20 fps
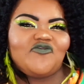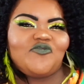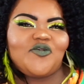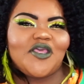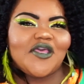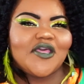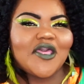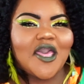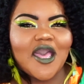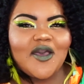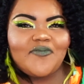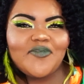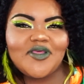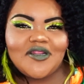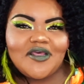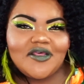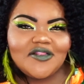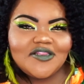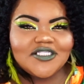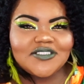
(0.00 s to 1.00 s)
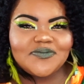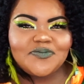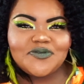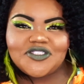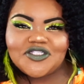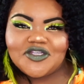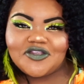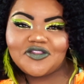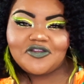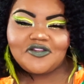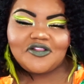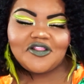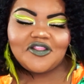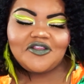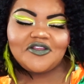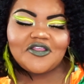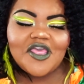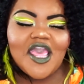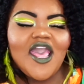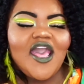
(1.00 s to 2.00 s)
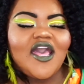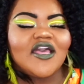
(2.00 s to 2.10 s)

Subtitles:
me a comment on this particular look.